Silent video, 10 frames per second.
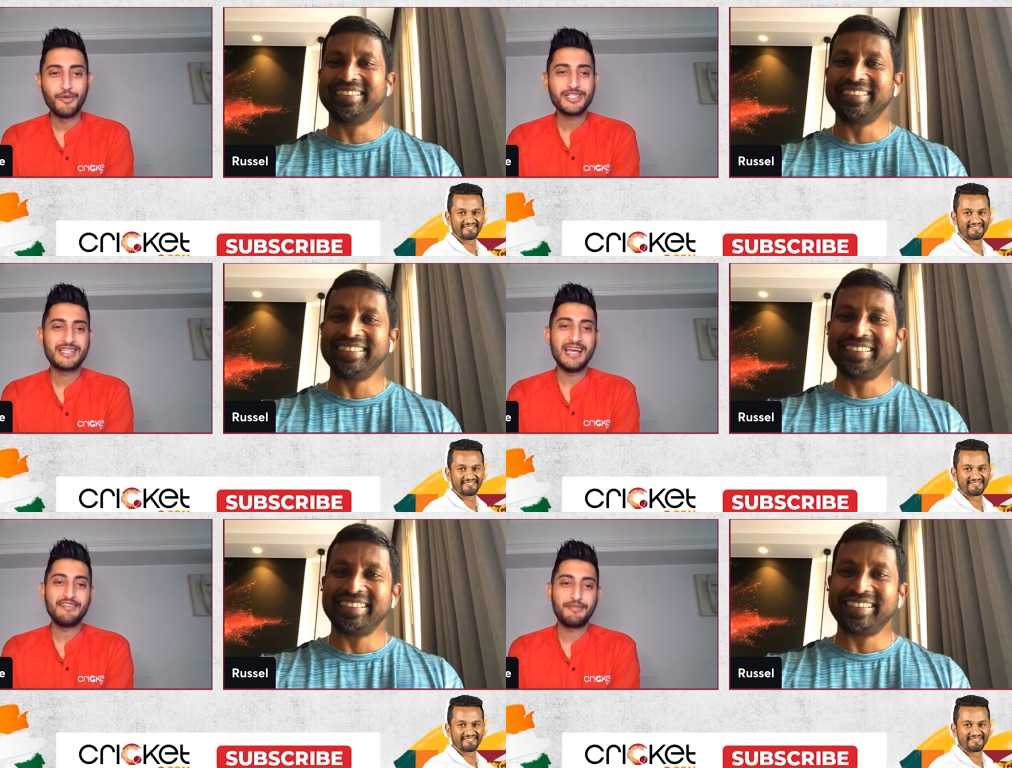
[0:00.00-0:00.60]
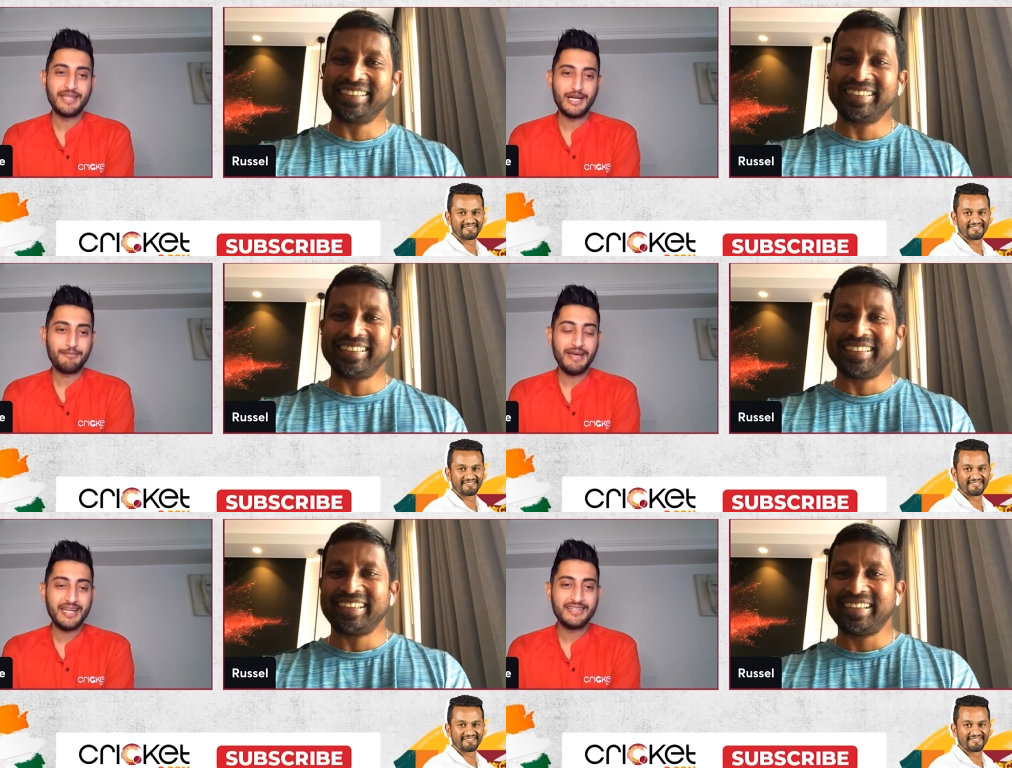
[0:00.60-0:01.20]
Speaker 1: what's life
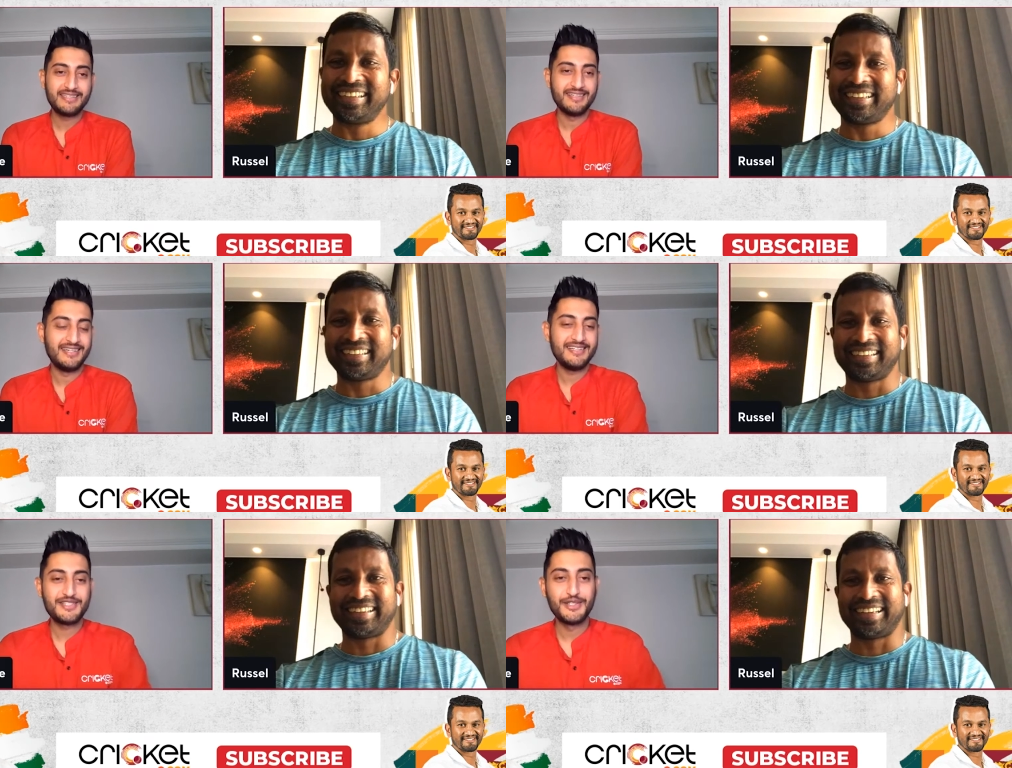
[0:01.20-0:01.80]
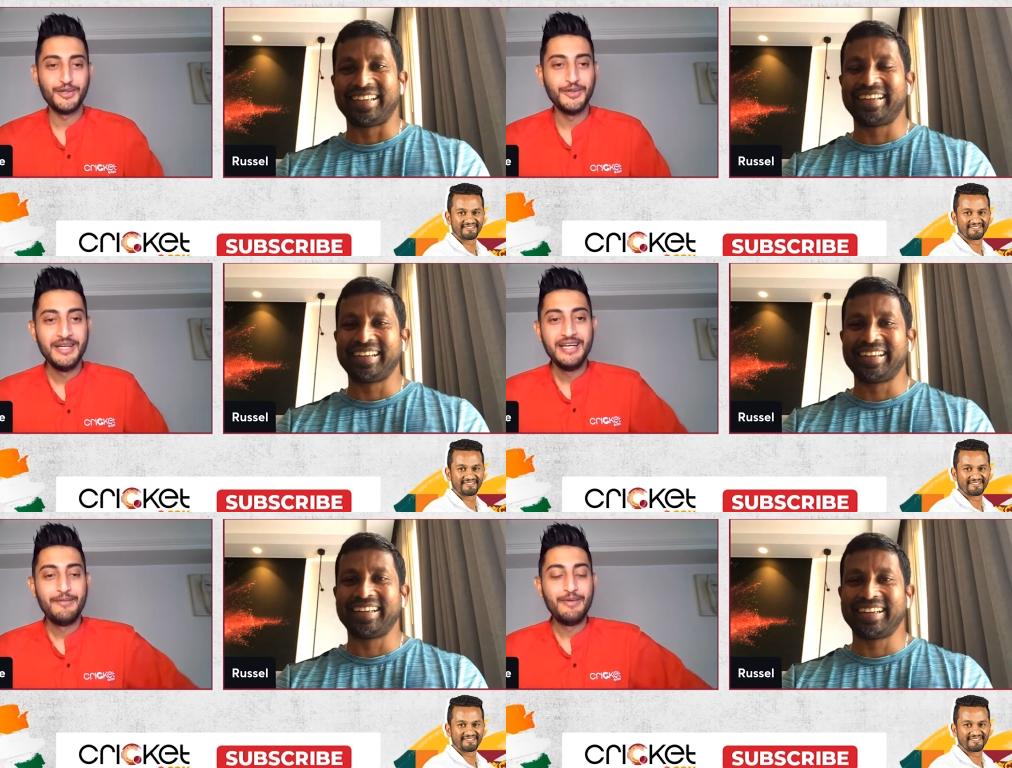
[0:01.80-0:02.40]
without banter, huh? So
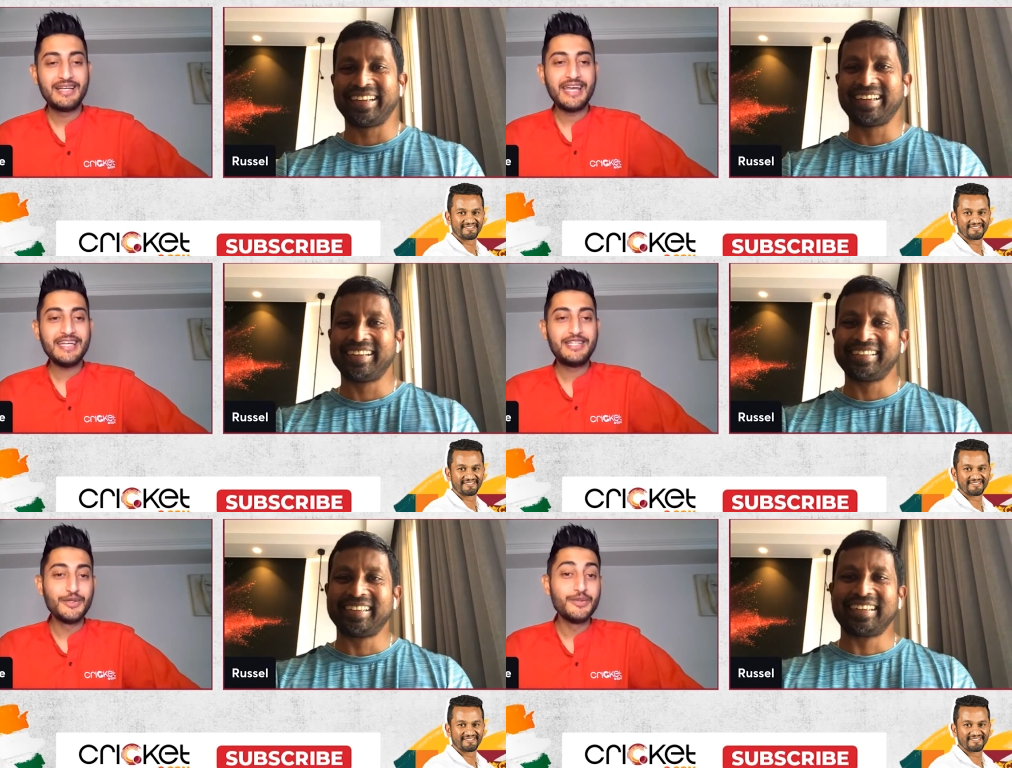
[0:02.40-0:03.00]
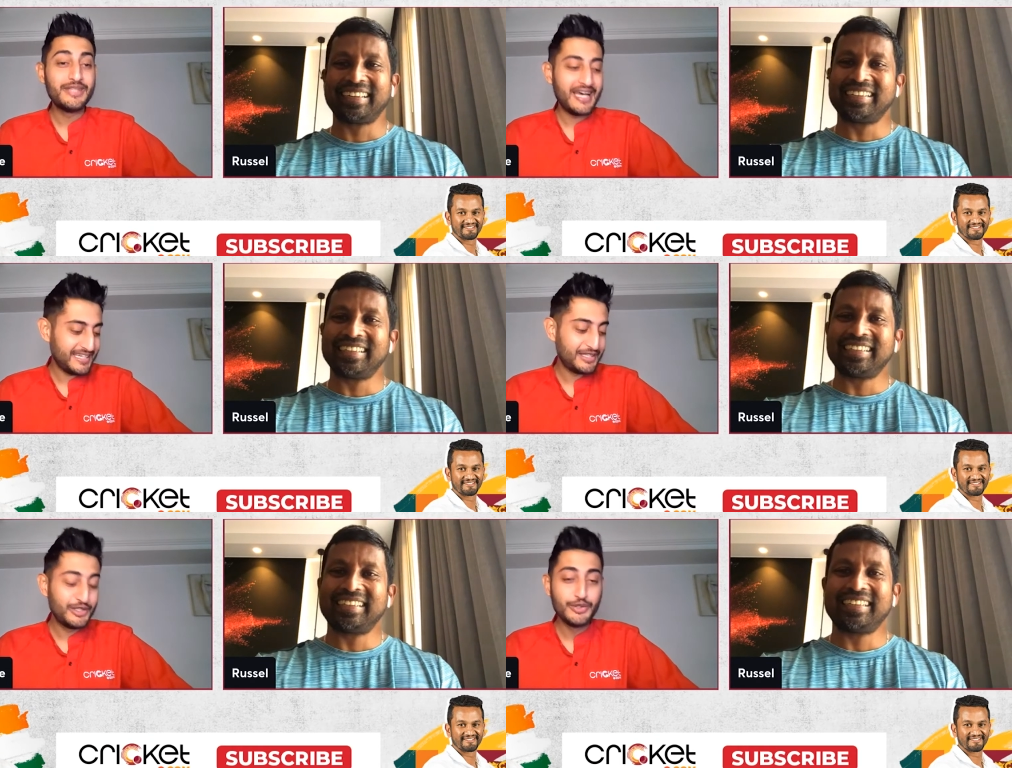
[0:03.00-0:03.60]
we'll get to
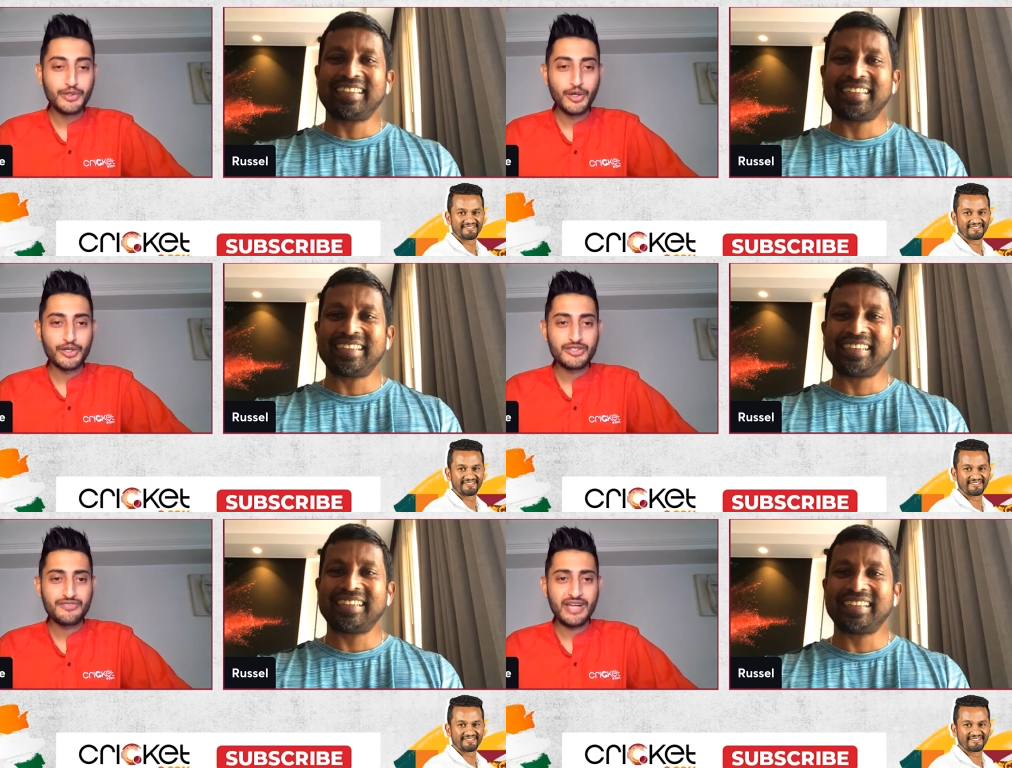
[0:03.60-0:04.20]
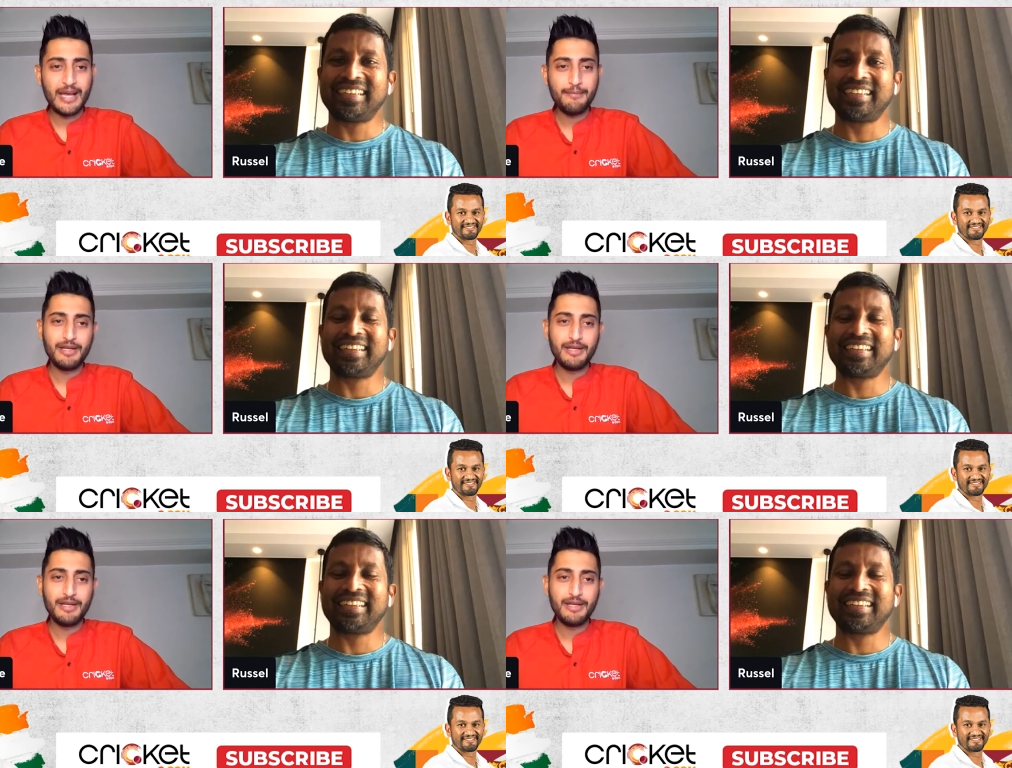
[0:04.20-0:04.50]
that in due course of time.